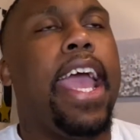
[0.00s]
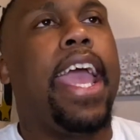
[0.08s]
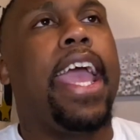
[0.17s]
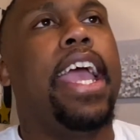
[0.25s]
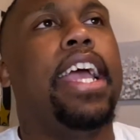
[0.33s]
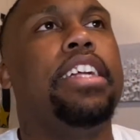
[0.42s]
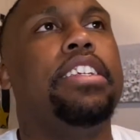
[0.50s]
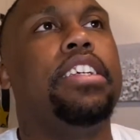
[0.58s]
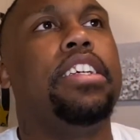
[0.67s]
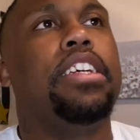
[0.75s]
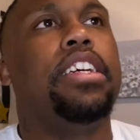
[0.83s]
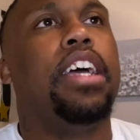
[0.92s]
And
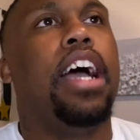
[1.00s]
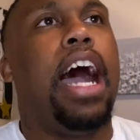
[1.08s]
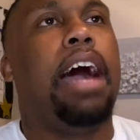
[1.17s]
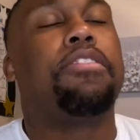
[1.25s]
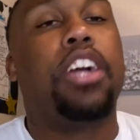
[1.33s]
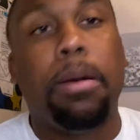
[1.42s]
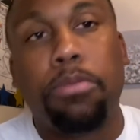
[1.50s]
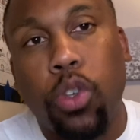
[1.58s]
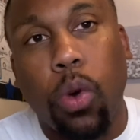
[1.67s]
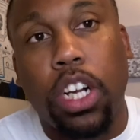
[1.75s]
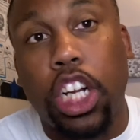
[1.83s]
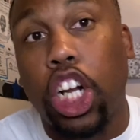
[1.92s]
I've come
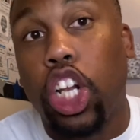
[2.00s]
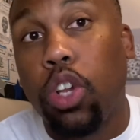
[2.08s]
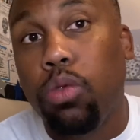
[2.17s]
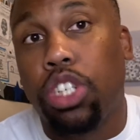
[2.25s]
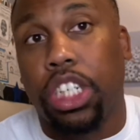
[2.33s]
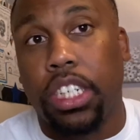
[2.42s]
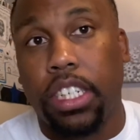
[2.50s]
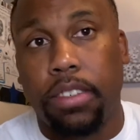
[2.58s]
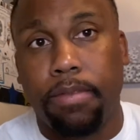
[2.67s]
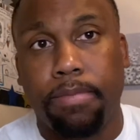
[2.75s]
to a conclusion.